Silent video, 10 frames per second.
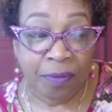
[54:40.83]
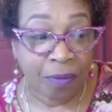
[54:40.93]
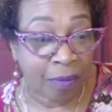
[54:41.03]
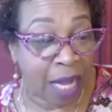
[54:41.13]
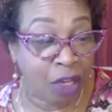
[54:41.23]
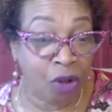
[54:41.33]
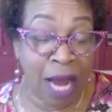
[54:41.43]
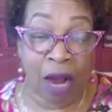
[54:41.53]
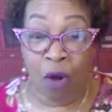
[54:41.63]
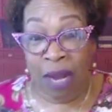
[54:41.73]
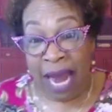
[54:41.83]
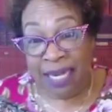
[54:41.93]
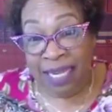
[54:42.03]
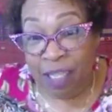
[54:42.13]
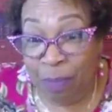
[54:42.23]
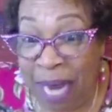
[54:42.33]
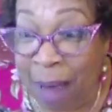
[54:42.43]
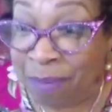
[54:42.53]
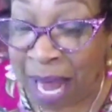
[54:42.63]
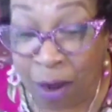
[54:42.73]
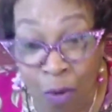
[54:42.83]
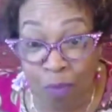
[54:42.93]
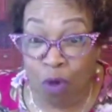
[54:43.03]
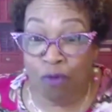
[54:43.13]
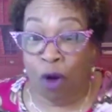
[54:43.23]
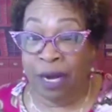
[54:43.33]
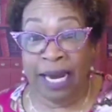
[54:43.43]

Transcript: Now, you're not going to like this, but I'm not going to move on it,